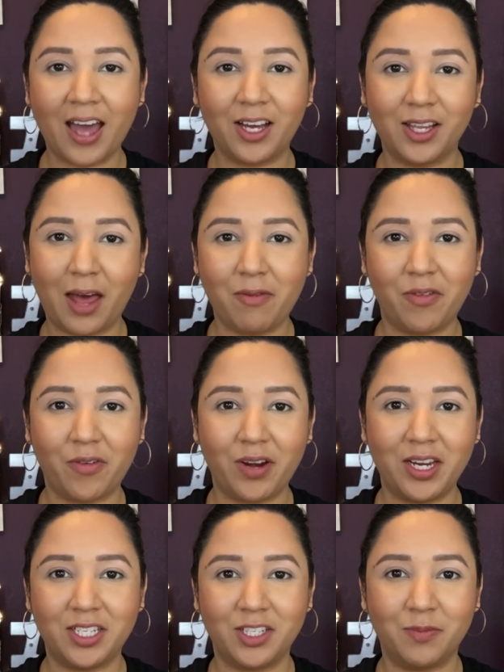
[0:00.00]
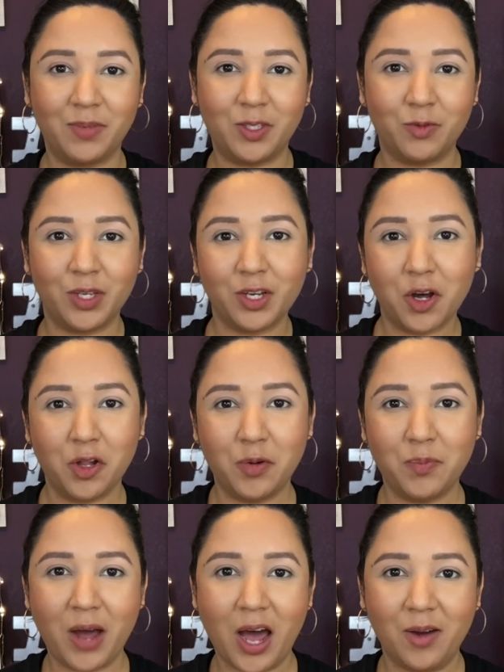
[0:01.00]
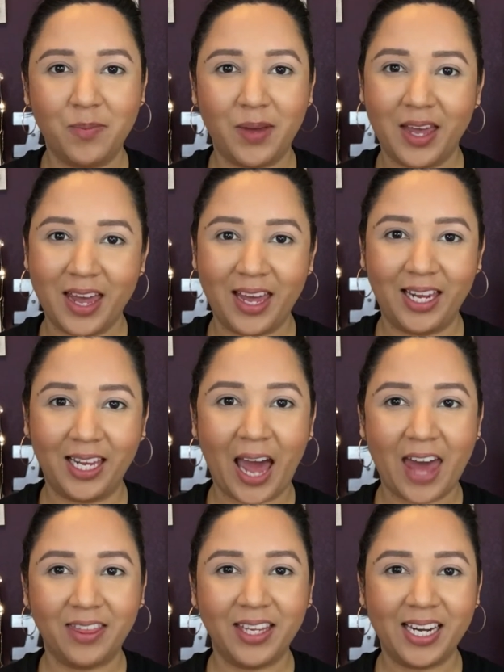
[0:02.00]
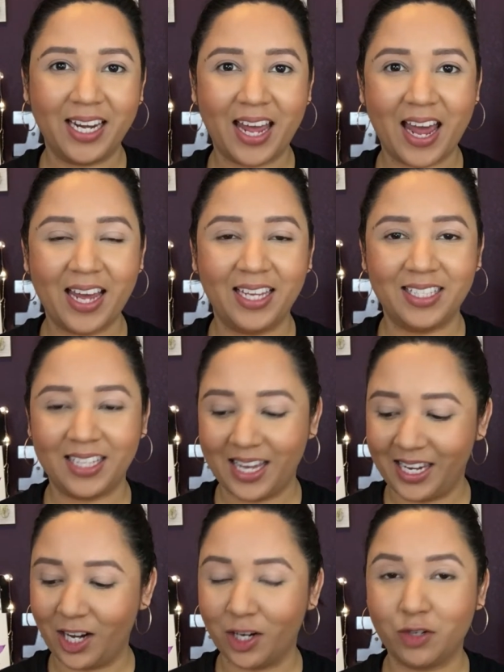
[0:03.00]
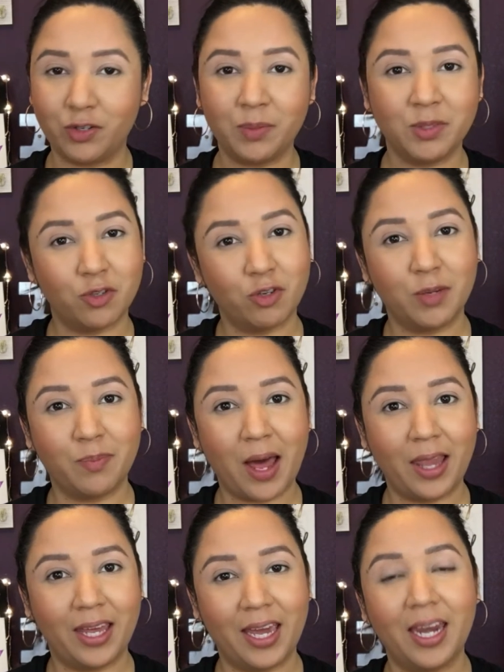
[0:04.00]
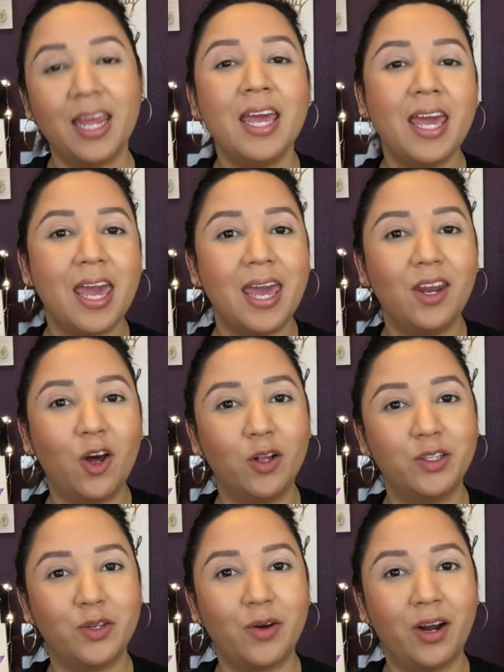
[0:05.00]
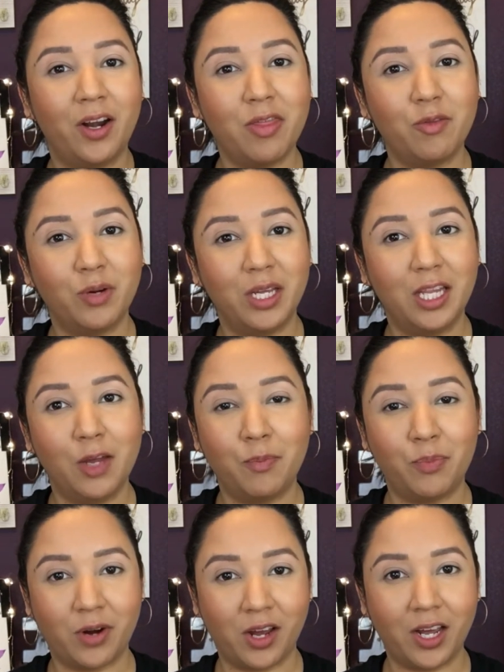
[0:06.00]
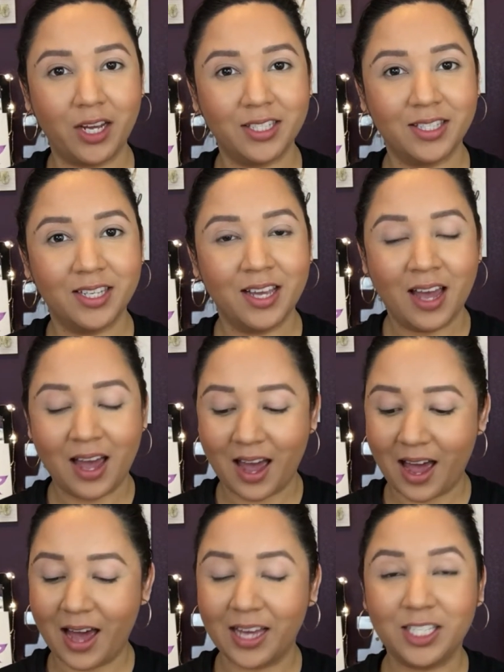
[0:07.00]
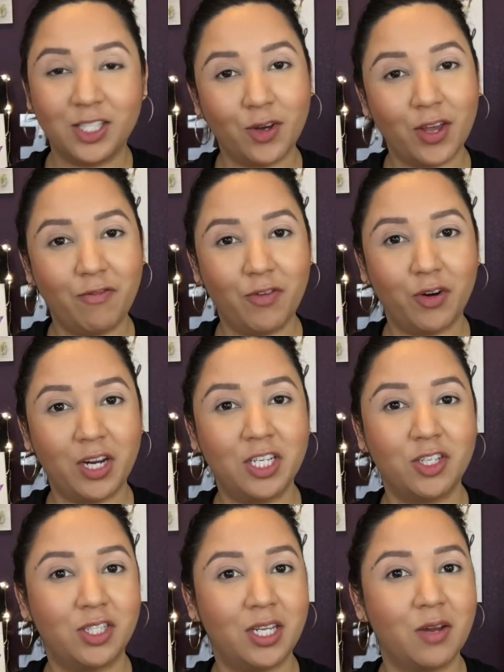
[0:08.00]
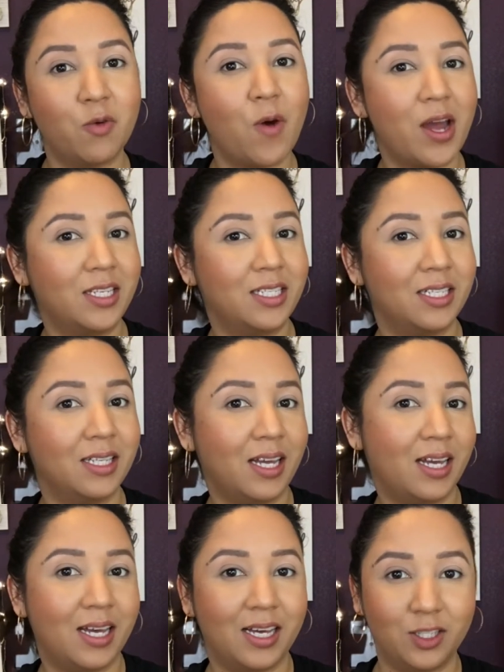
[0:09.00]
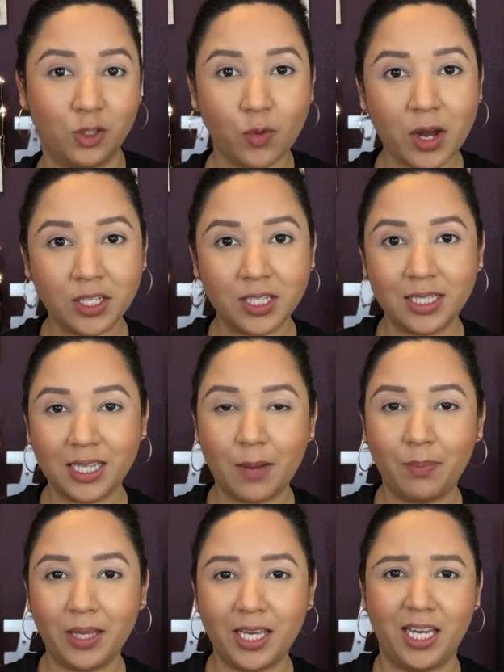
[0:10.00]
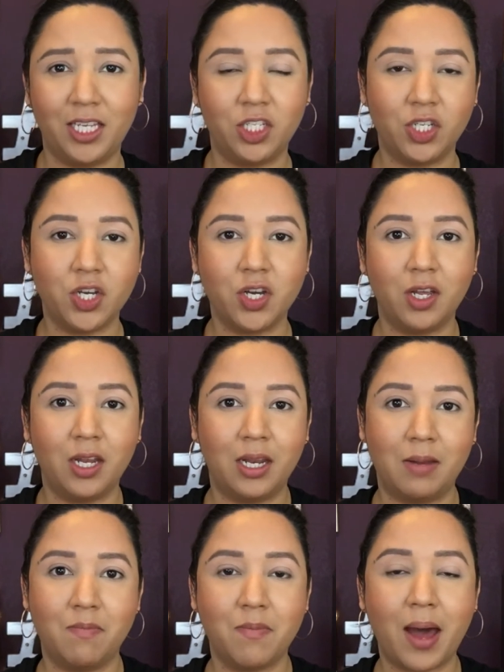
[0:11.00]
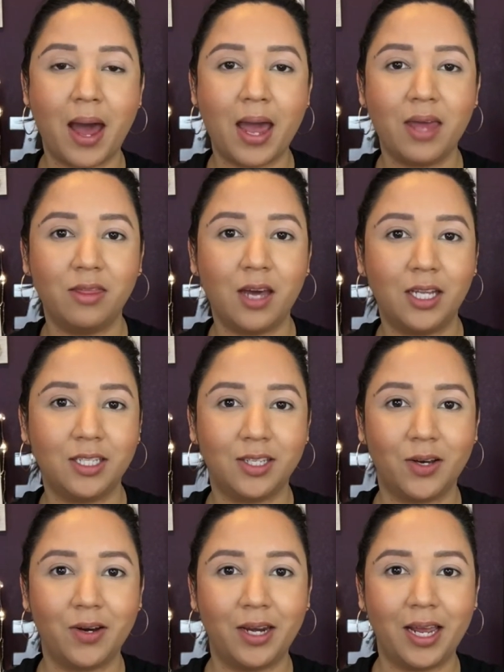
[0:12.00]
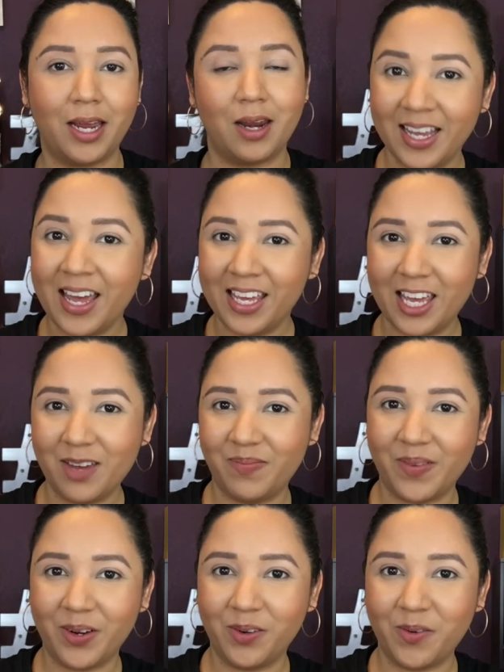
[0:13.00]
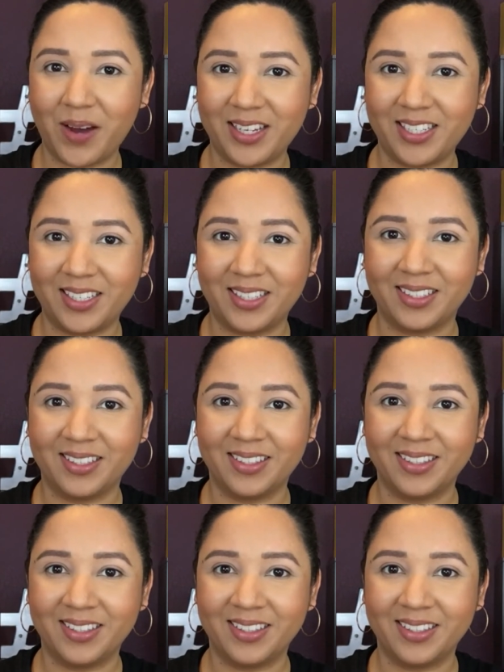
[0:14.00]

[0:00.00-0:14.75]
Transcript: collaboration between Colourpop and Kathleen Lights and her Dream Street palette, and also her 3 lip products. So if you're interested in watching Swatches application and my thoughts on it, keep on watching.